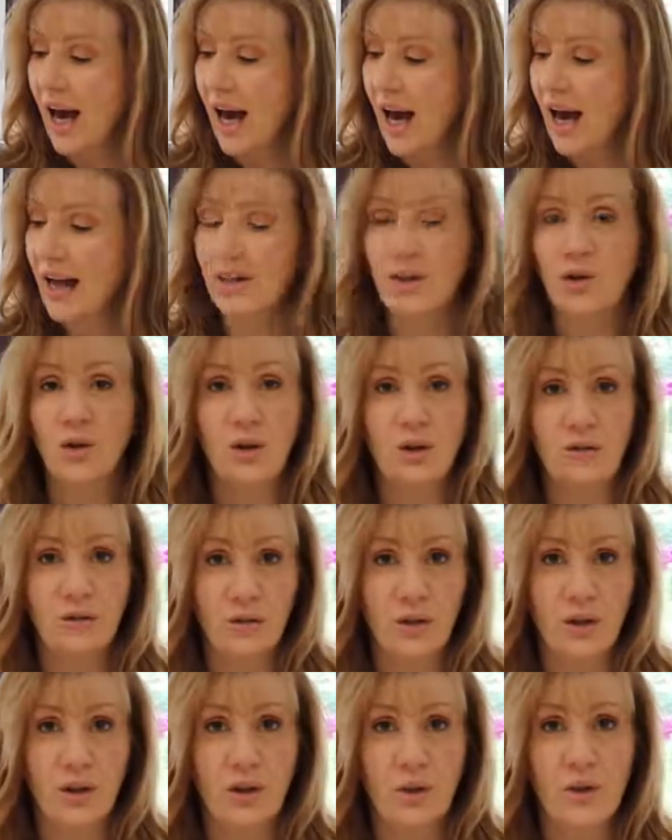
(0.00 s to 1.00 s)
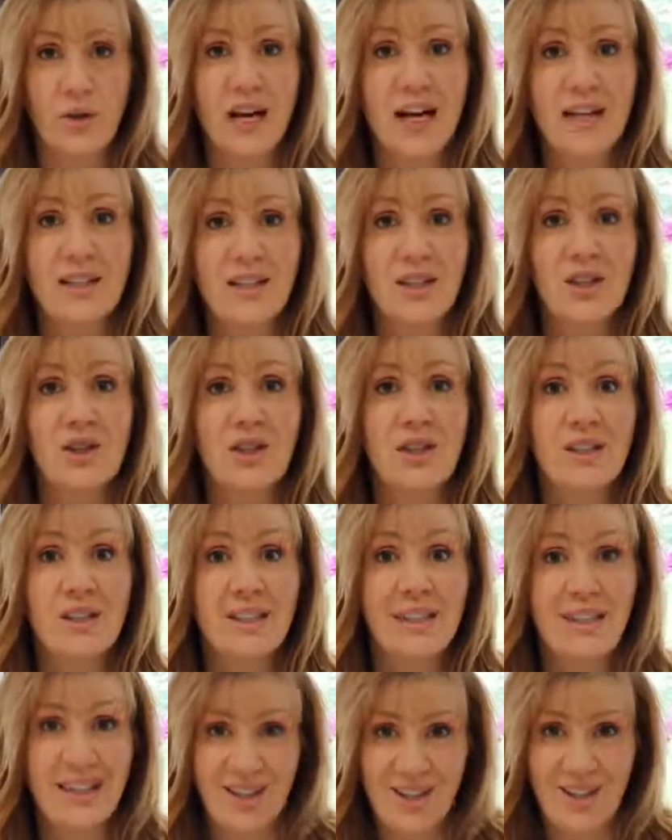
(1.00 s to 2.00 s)
and olive oil. That's the
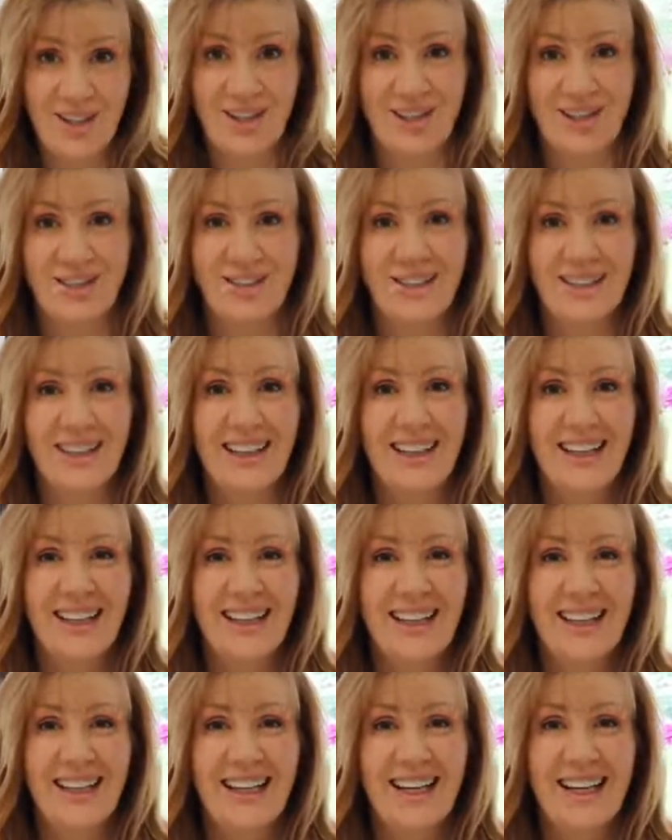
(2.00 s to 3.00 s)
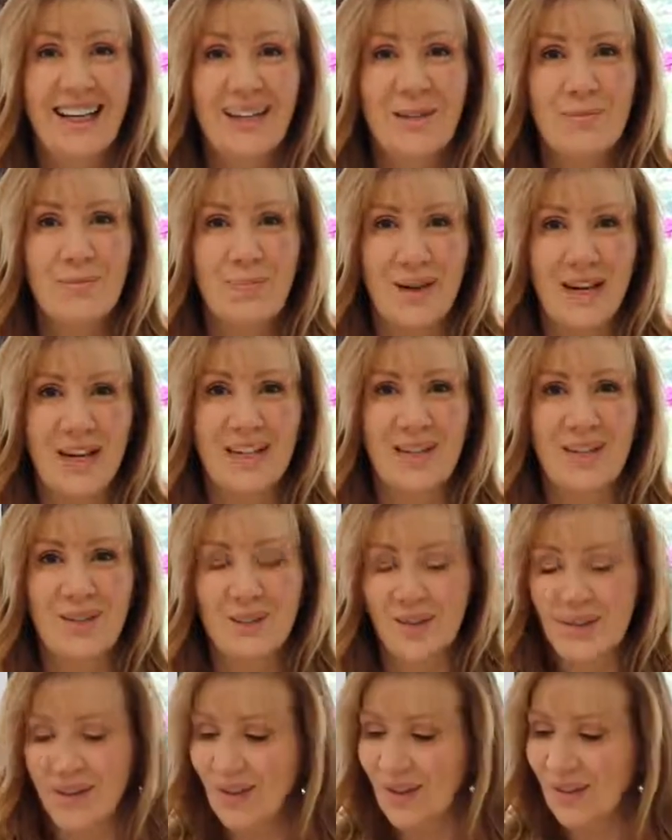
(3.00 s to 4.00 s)
traditional
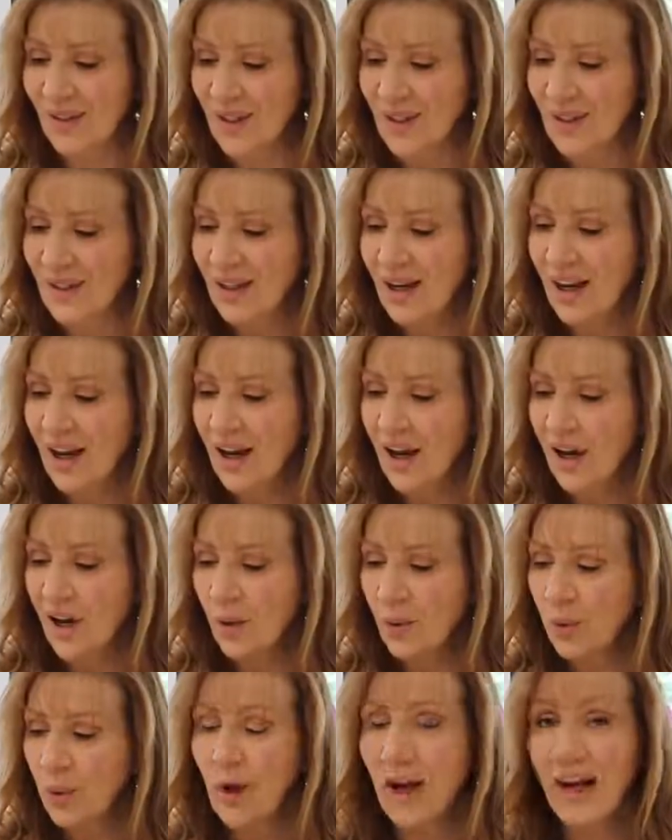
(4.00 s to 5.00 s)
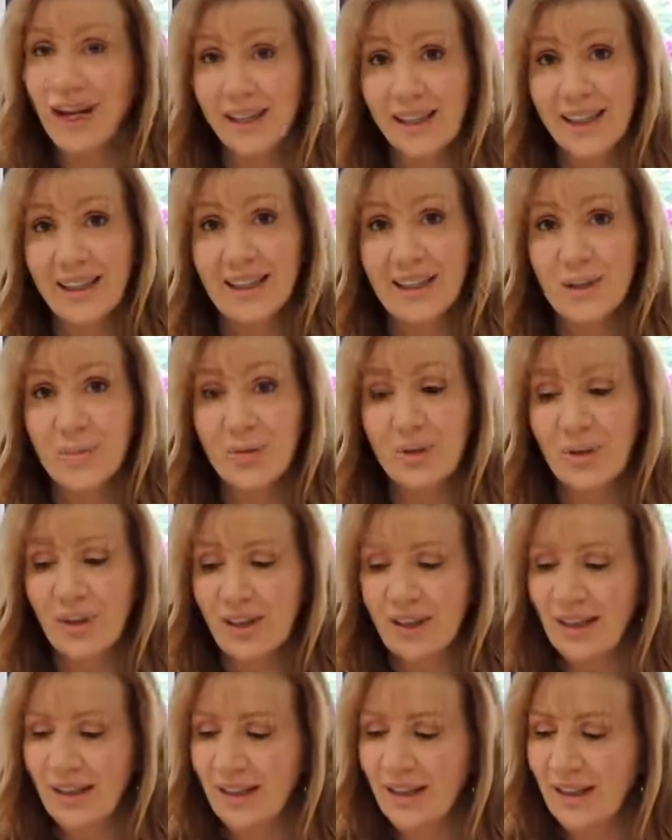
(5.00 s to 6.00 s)
pesto sauce. What I like to put
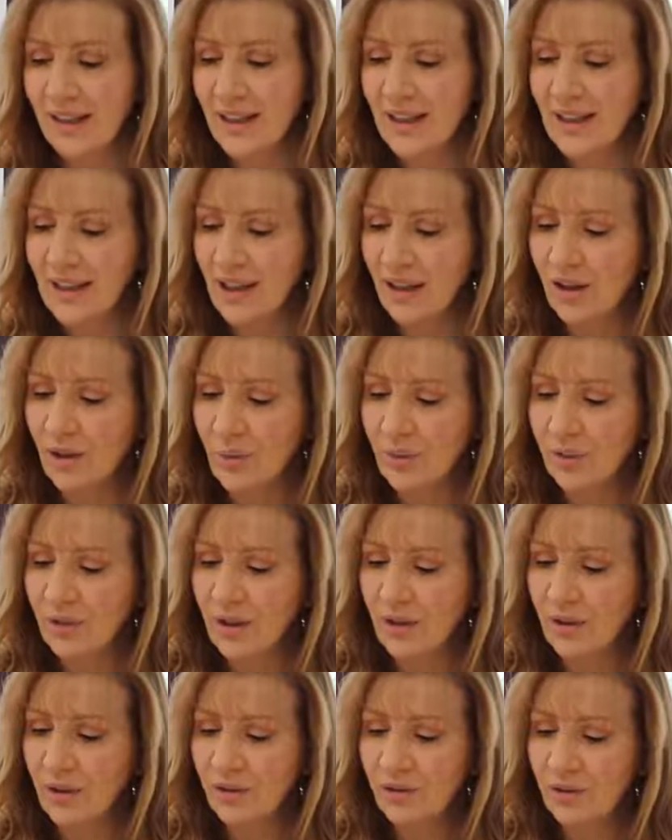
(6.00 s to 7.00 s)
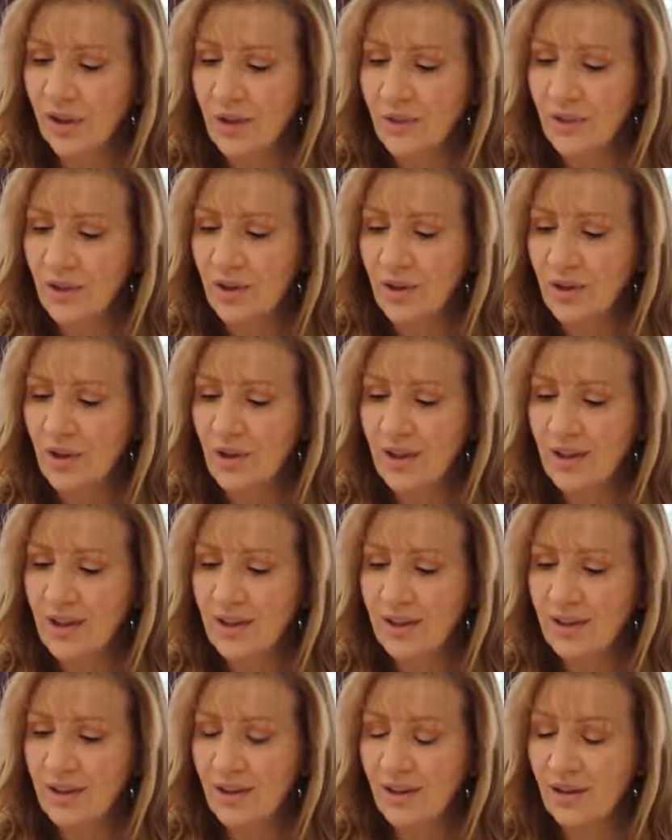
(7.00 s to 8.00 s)
in it is a little bit of lemon
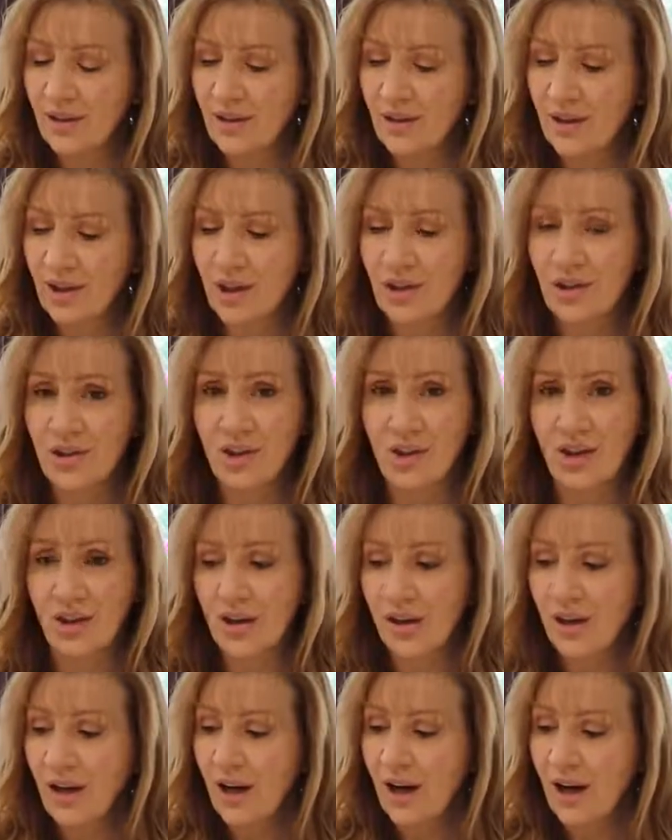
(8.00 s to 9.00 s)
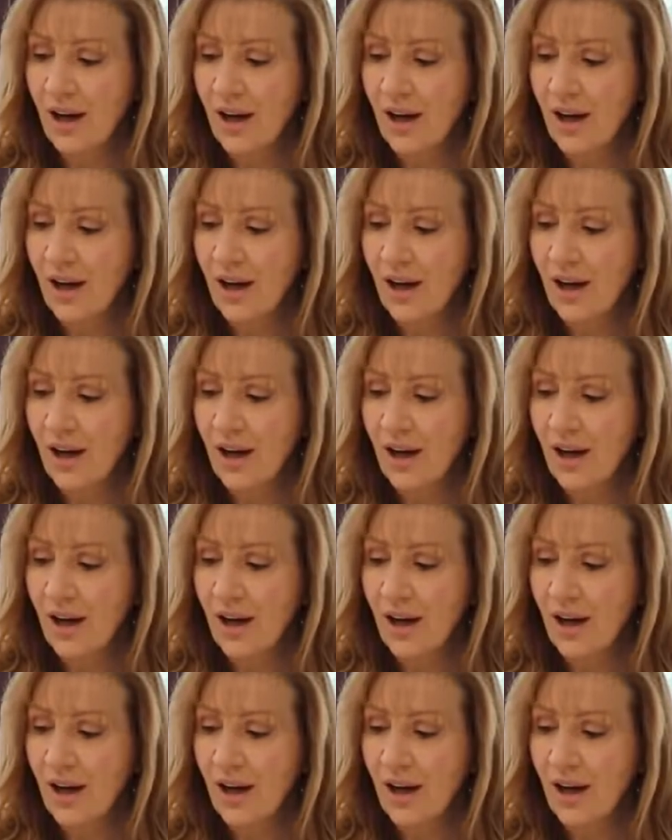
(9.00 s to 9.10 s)
juice, ginger,